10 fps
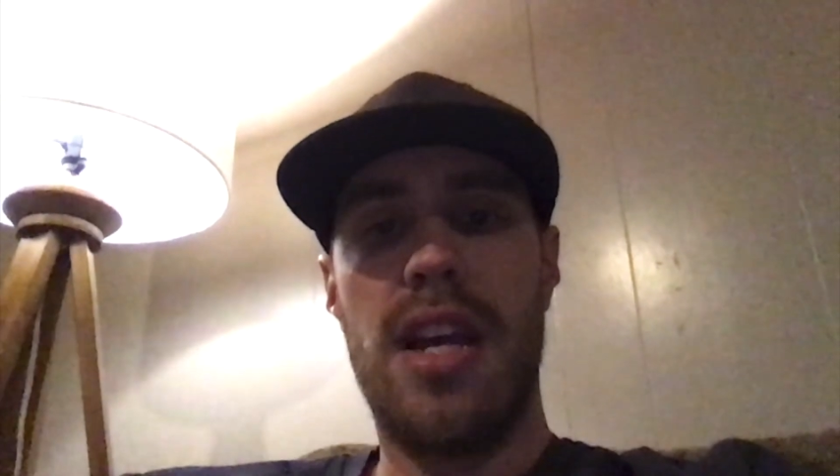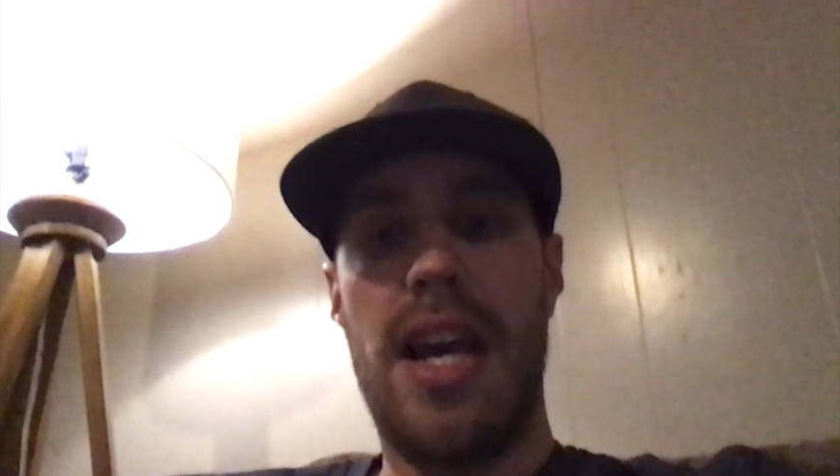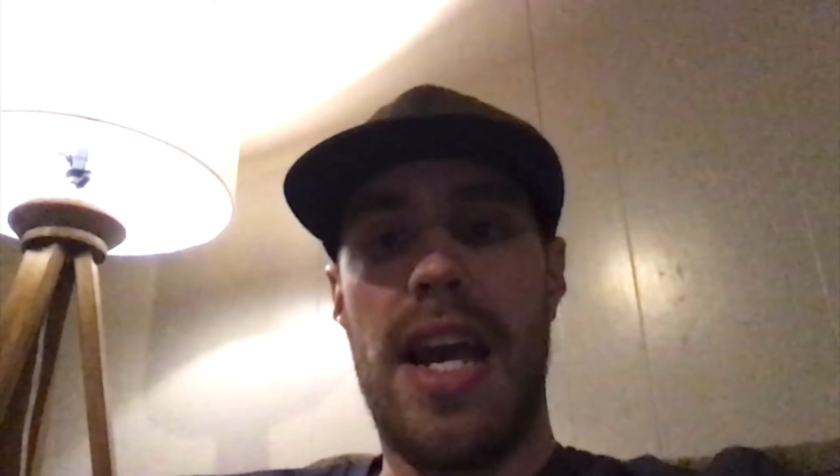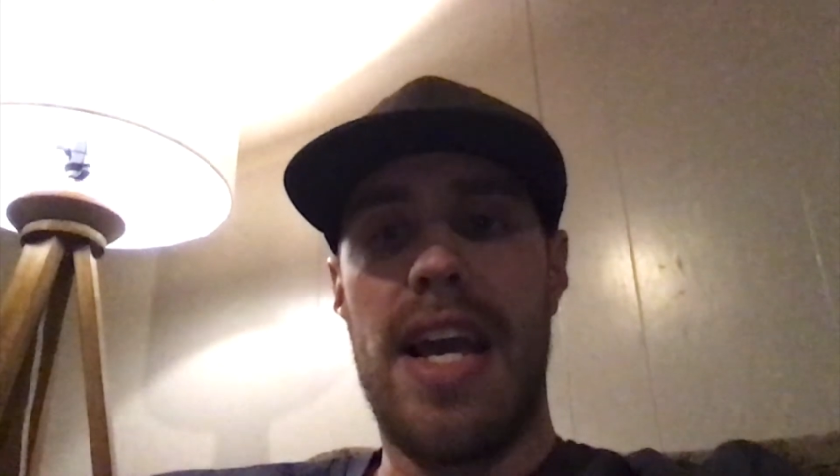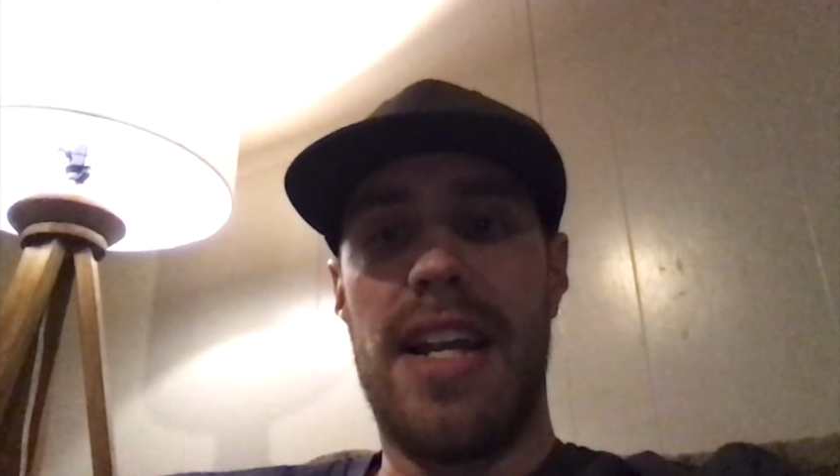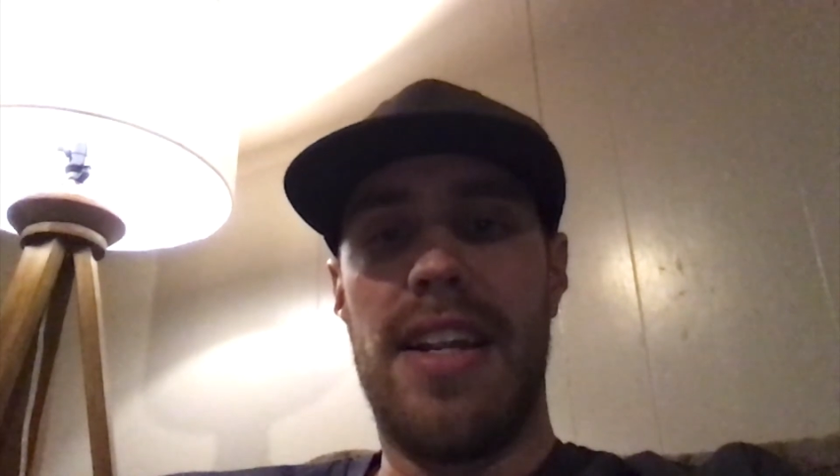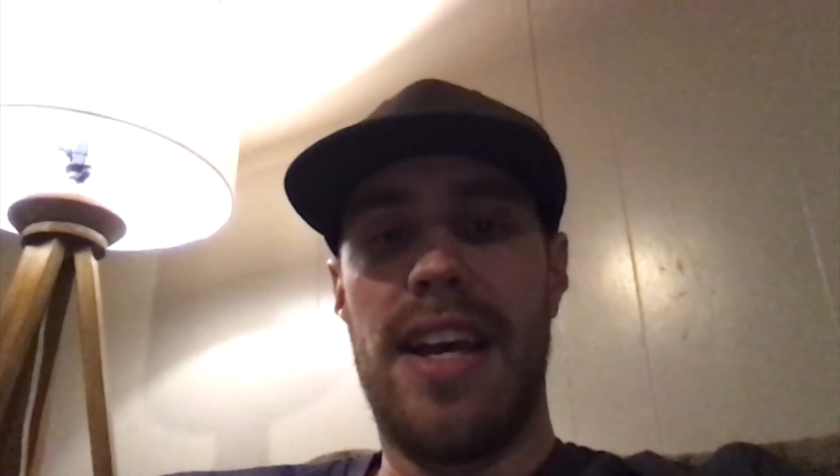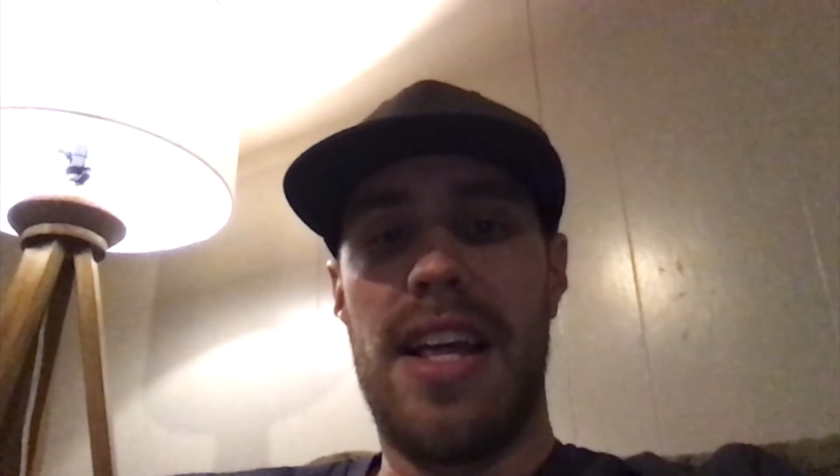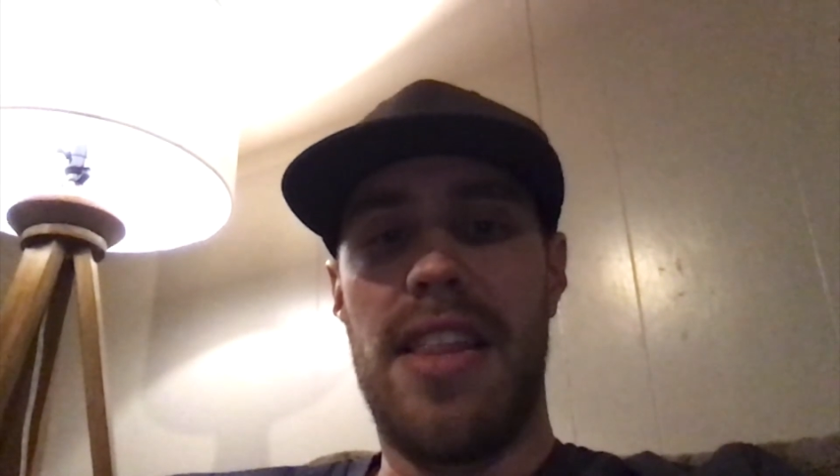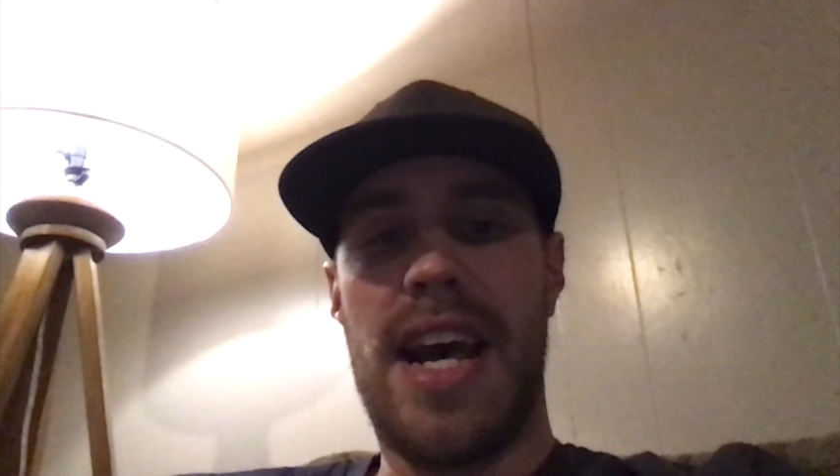and
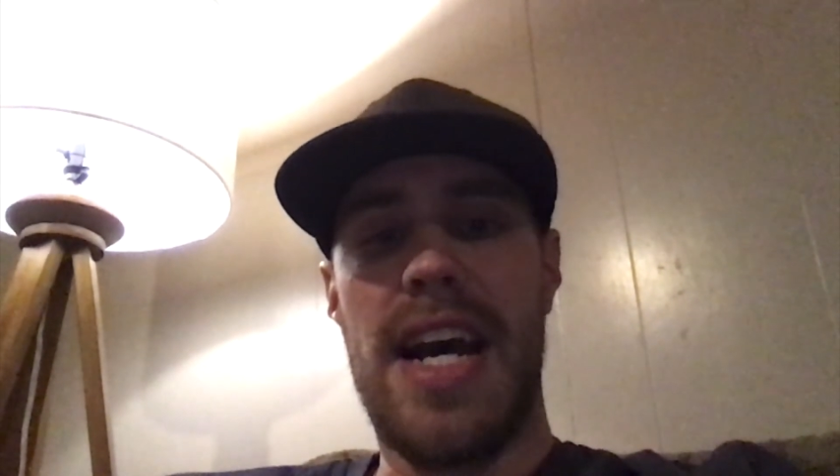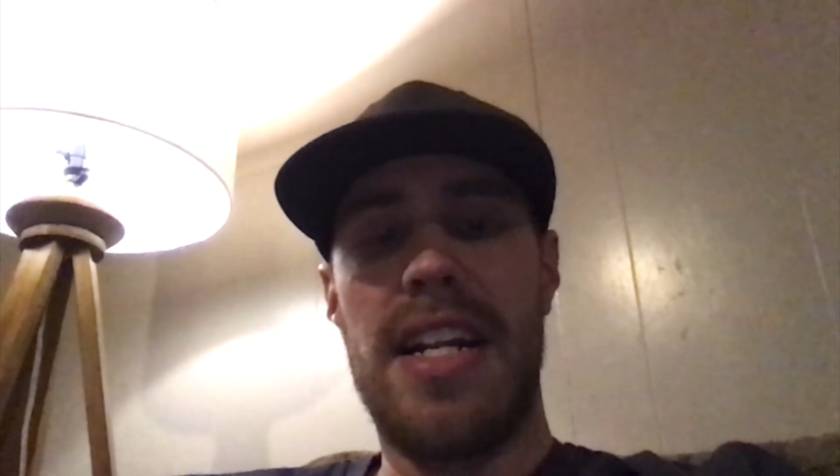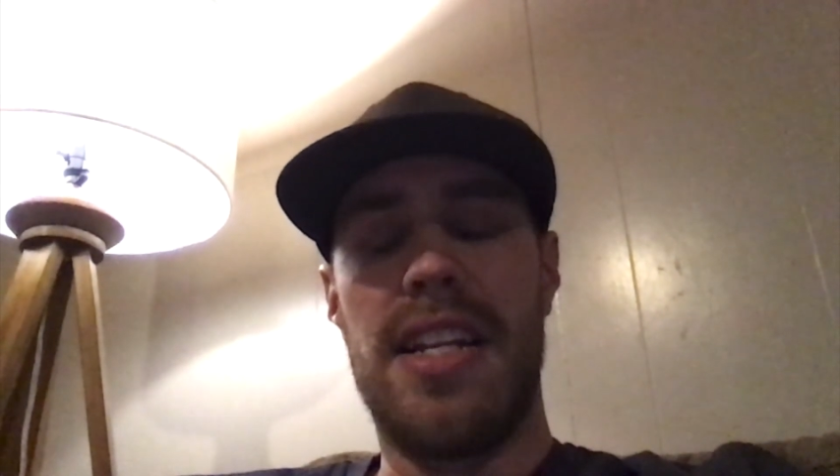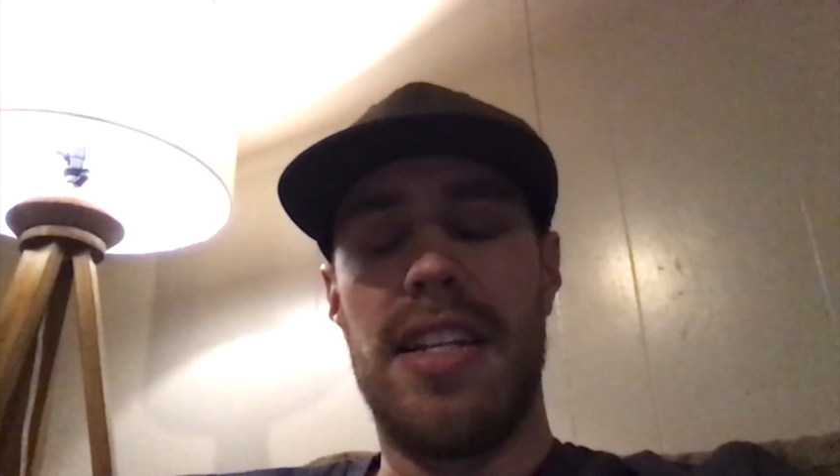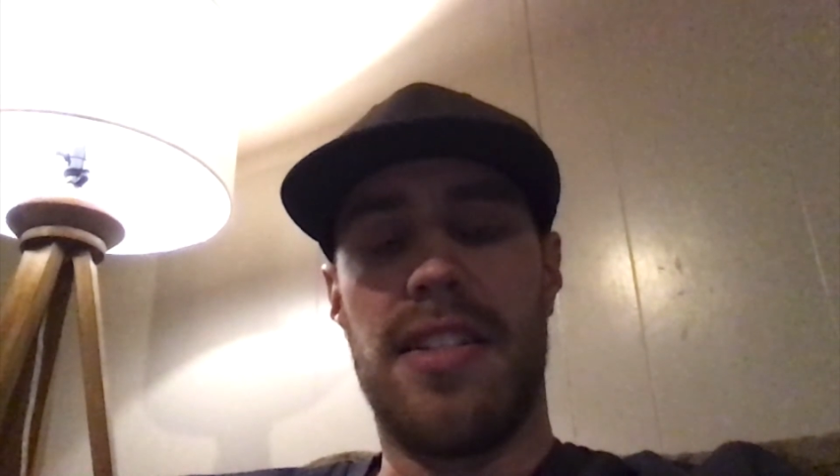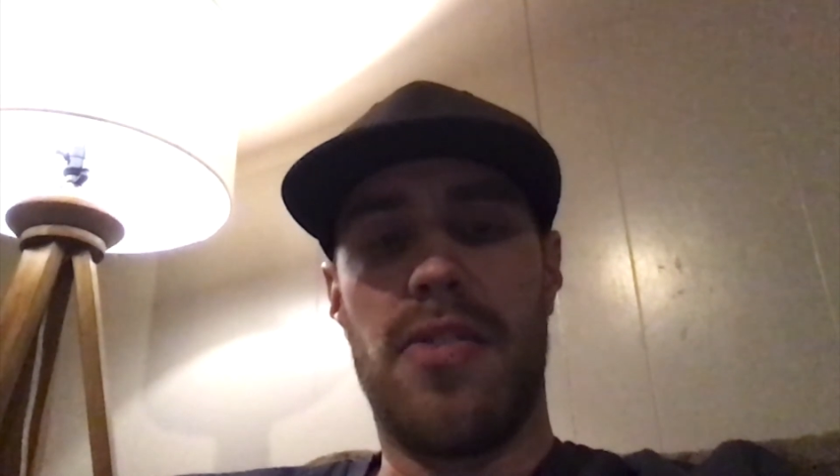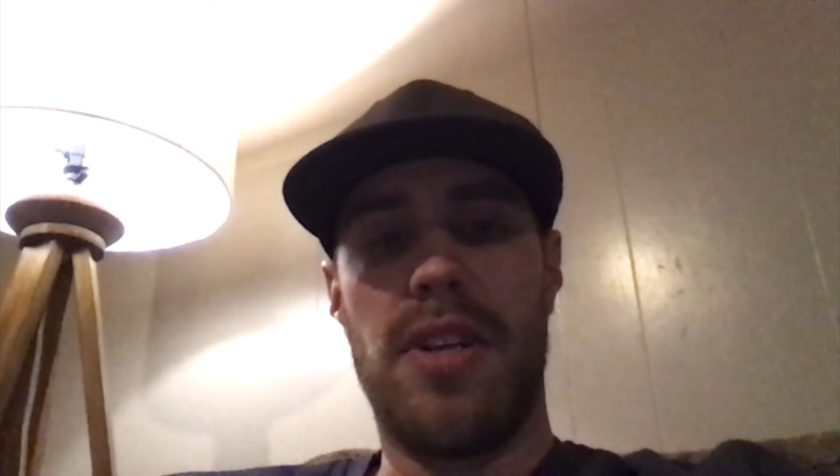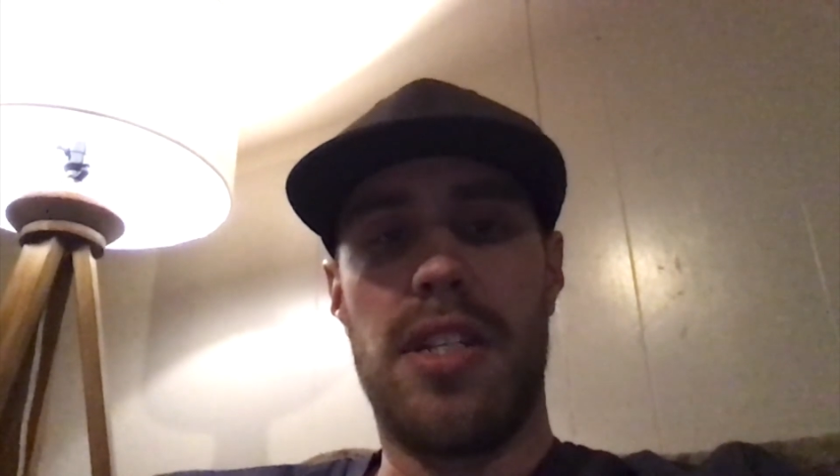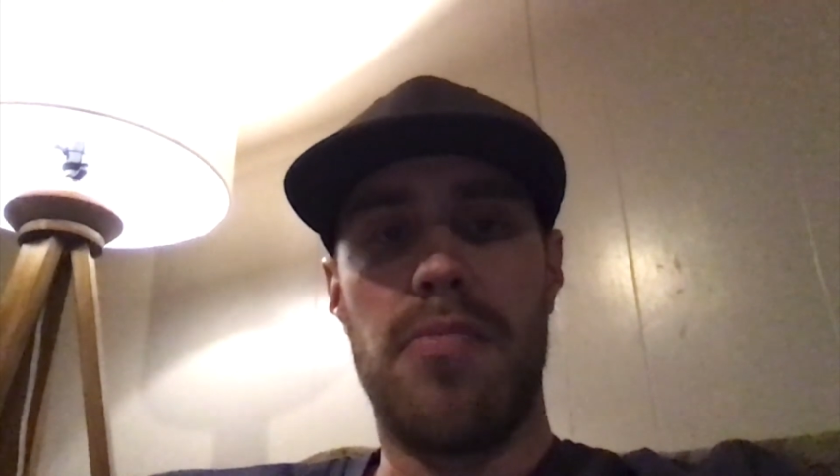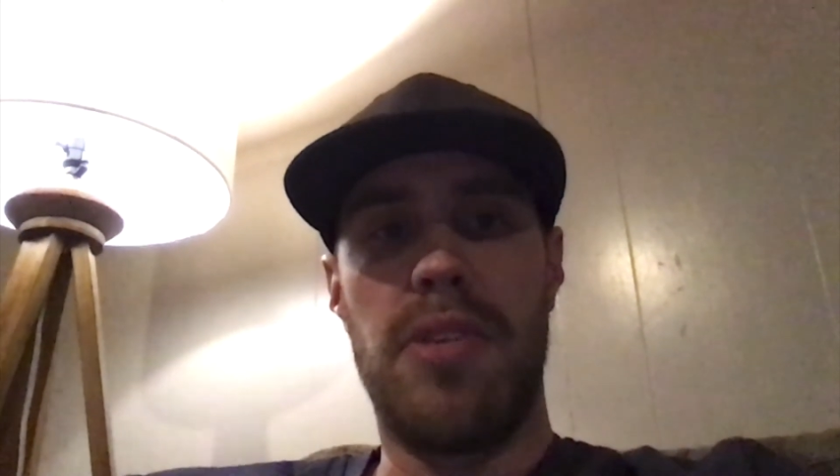that is going
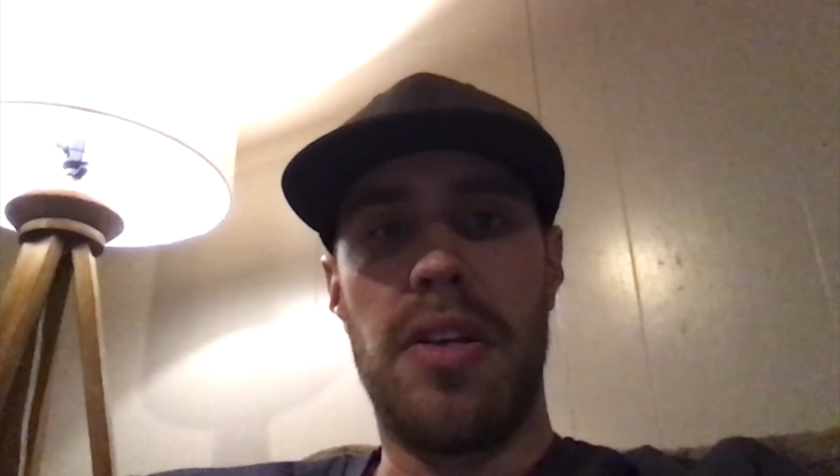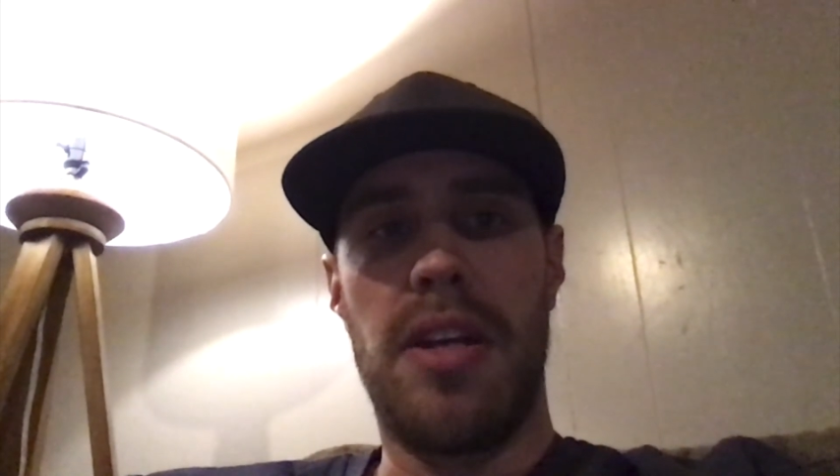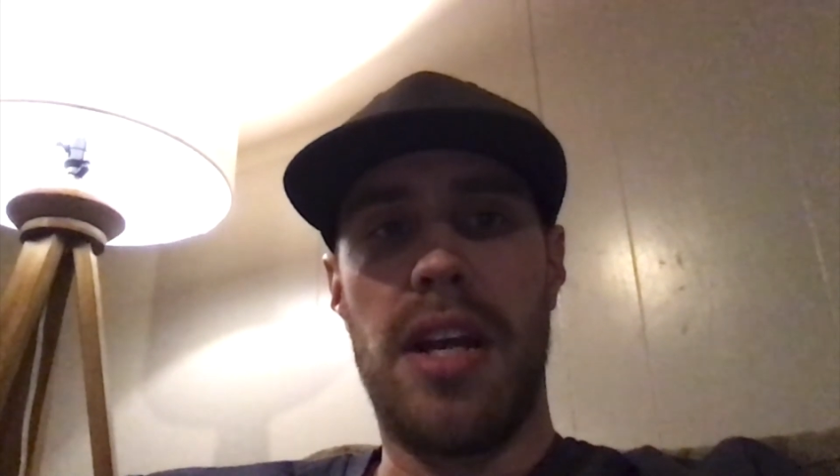to be